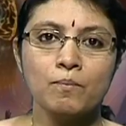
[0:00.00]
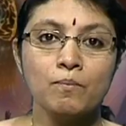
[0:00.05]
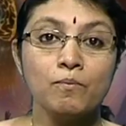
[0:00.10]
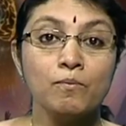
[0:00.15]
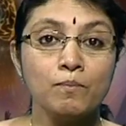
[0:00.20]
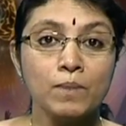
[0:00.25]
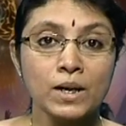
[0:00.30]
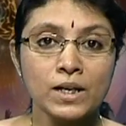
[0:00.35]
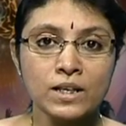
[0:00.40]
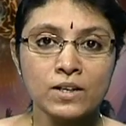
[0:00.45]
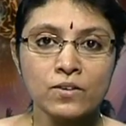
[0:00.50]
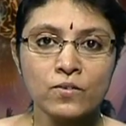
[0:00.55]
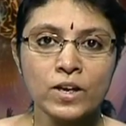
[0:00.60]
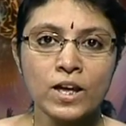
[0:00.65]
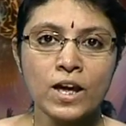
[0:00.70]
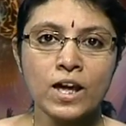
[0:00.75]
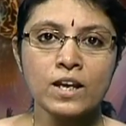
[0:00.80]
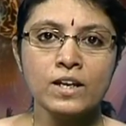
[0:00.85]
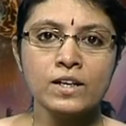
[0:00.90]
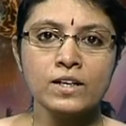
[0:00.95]
but in
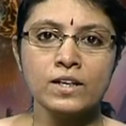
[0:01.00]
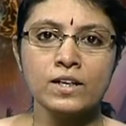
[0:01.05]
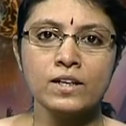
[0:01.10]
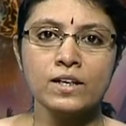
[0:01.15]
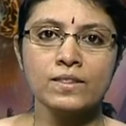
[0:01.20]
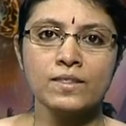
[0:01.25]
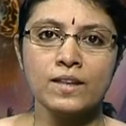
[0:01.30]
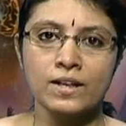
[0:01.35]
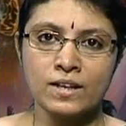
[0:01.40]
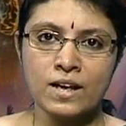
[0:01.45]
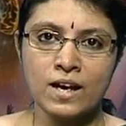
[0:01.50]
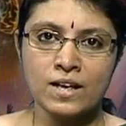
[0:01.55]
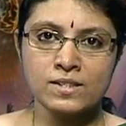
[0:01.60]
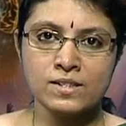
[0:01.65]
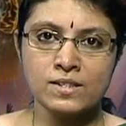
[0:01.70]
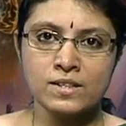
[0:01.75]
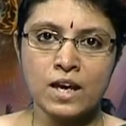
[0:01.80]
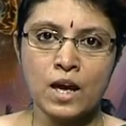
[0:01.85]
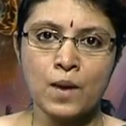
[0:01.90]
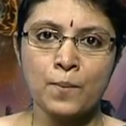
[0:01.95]
reality that hasn't
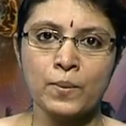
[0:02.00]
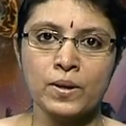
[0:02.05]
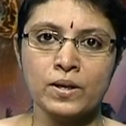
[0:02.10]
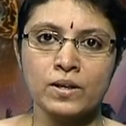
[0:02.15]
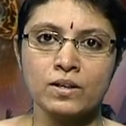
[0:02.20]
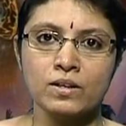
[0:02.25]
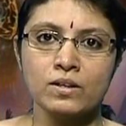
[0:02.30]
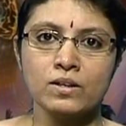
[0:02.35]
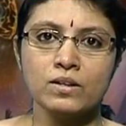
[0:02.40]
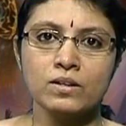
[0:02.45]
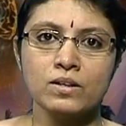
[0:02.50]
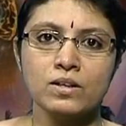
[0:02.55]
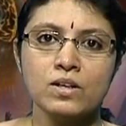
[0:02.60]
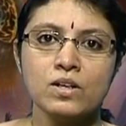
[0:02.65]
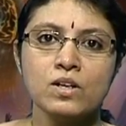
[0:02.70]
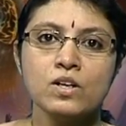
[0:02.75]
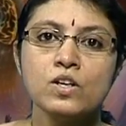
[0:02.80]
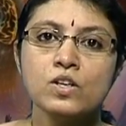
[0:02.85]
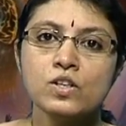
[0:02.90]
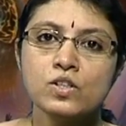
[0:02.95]
happened.
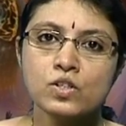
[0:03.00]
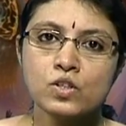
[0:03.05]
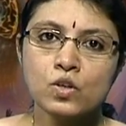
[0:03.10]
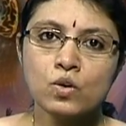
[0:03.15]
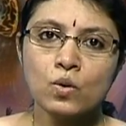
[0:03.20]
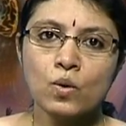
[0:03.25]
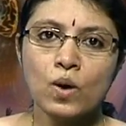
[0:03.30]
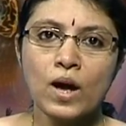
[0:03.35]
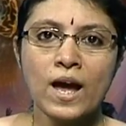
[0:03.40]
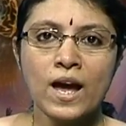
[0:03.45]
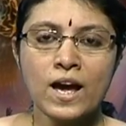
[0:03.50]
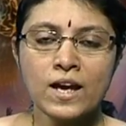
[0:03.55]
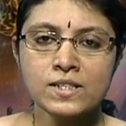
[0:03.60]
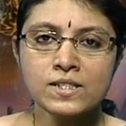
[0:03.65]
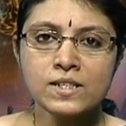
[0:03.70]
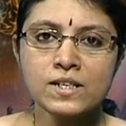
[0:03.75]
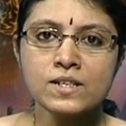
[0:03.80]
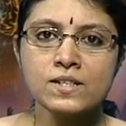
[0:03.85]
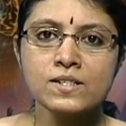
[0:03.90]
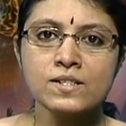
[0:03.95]
So as a
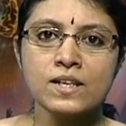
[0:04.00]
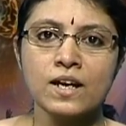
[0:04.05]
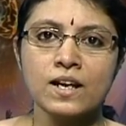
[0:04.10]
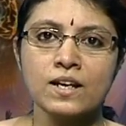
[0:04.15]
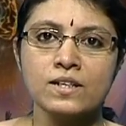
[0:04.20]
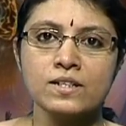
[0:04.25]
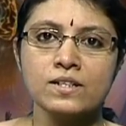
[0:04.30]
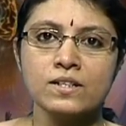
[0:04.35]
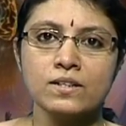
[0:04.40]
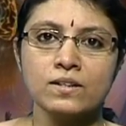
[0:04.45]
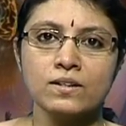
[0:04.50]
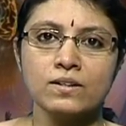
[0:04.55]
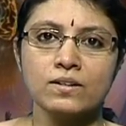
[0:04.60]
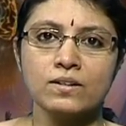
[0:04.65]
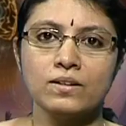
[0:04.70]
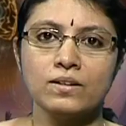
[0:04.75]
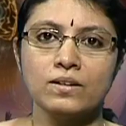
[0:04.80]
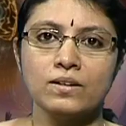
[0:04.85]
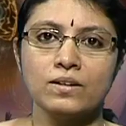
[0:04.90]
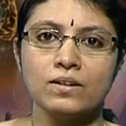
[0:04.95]
result,
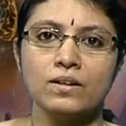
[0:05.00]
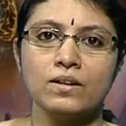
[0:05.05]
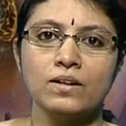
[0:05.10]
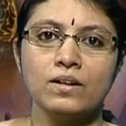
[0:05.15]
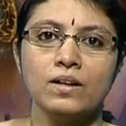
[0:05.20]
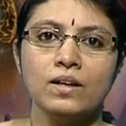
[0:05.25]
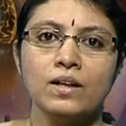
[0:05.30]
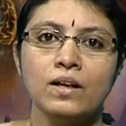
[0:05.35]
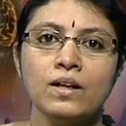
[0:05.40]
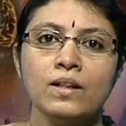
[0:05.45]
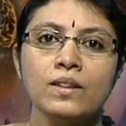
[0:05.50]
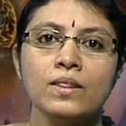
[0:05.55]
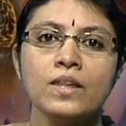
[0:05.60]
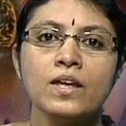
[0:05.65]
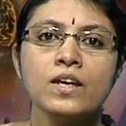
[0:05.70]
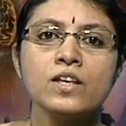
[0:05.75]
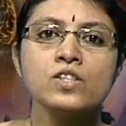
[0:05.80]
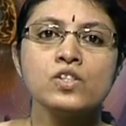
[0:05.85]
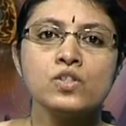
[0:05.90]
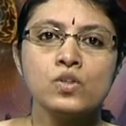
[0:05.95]
there
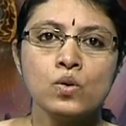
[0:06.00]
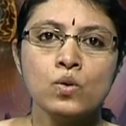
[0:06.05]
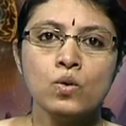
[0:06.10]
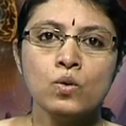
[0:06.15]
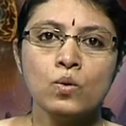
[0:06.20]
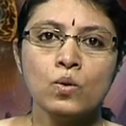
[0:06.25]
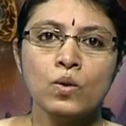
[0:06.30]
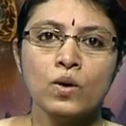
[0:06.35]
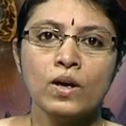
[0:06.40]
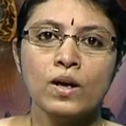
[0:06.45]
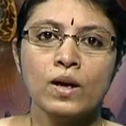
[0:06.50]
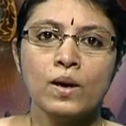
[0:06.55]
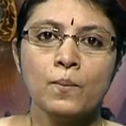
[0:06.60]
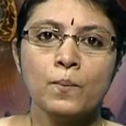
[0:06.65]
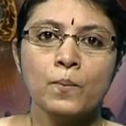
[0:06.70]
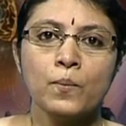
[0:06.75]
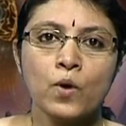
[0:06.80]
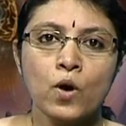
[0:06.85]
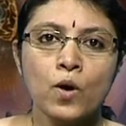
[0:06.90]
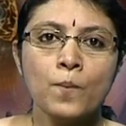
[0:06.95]
is no
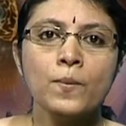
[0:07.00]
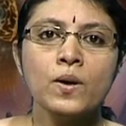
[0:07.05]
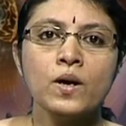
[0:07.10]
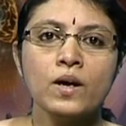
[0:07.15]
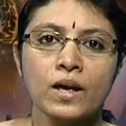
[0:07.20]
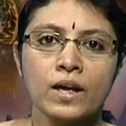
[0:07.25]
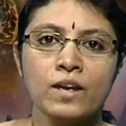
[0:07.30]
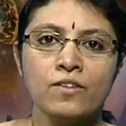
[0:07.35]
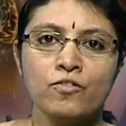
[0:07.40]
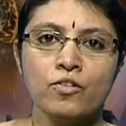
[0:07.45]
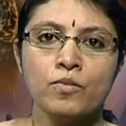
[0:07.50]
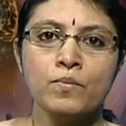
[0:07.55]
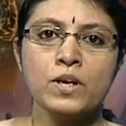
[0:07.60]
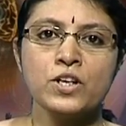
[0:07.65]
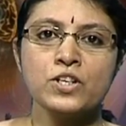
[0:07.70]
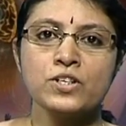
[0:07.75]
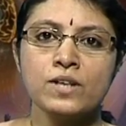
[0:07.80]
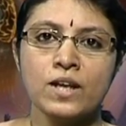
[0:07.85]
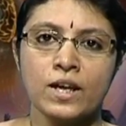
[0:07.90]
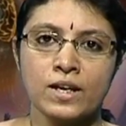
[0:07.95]
proper
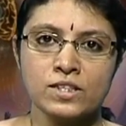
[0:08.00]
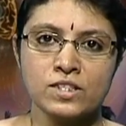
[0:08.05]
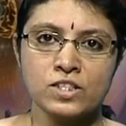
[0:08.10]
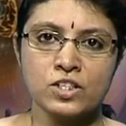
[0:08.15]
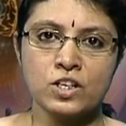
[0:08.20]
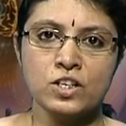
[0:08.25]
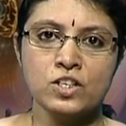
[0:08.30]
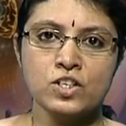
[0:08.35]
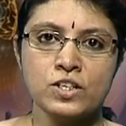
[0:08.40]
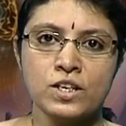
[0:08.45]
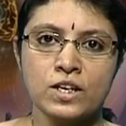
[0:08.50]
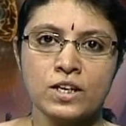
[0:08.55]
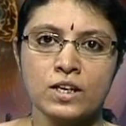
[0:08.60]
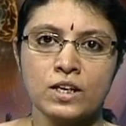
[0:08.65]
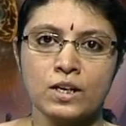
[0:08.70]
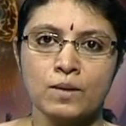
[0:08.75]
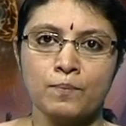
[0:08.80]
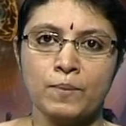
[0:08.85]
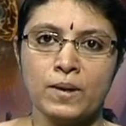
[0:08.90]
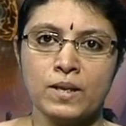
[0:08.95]
information exchange taking
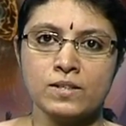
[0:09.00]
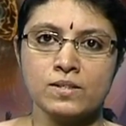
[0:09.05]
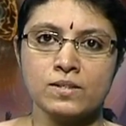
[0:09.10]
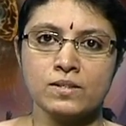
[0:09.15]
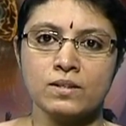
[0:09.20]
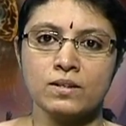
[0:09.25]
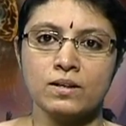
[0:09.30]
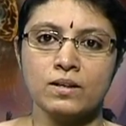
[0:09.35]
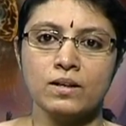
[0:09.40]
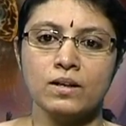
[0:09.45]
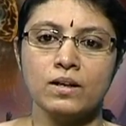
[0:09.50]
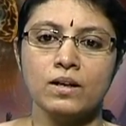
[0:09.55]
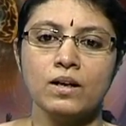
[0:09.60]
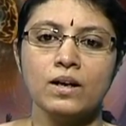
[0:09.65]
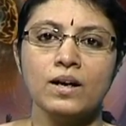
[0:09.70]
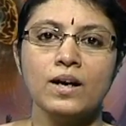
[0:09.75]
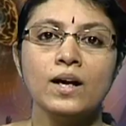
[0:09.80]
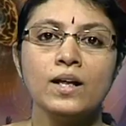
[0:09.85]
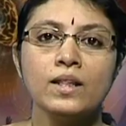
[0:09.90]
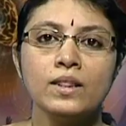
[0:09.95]
place.
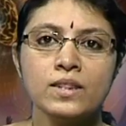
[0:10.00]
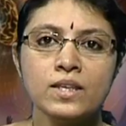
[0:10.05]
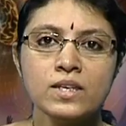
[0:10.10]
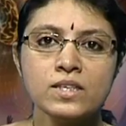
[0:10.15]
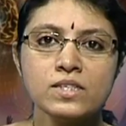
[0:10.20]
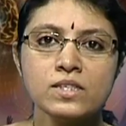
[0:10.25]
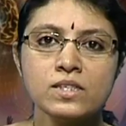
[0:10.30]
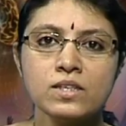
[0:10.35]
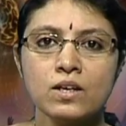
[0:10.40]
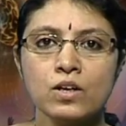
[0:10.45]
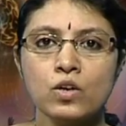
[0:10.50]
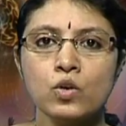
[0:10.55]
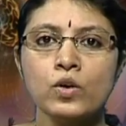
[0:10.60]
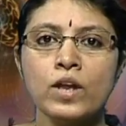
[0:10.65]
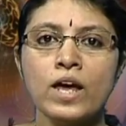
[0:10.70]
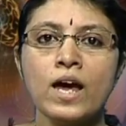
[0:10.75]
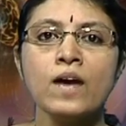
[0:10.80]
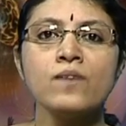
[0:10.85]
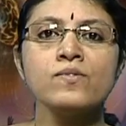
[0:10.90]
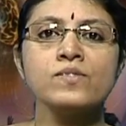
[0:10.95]
This could
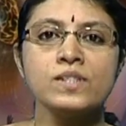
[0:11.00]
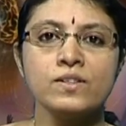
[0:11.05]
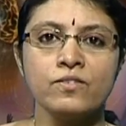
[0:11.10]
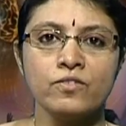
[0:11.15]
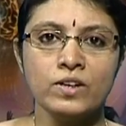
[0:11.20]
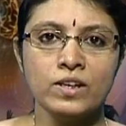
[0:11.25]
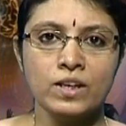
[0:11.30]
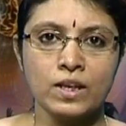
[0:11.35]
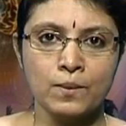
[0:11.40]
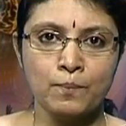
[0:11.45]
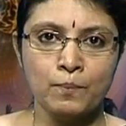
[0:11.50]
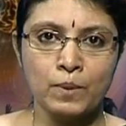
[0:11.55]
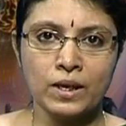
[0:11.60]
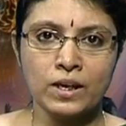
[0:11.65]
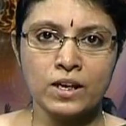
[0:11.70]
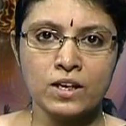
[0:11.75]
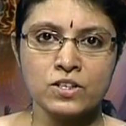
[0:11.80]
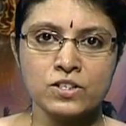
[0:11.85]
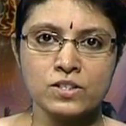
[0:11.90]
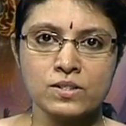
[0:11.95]
have several
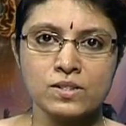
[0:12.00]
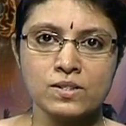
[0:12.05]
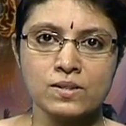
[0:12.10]
implications,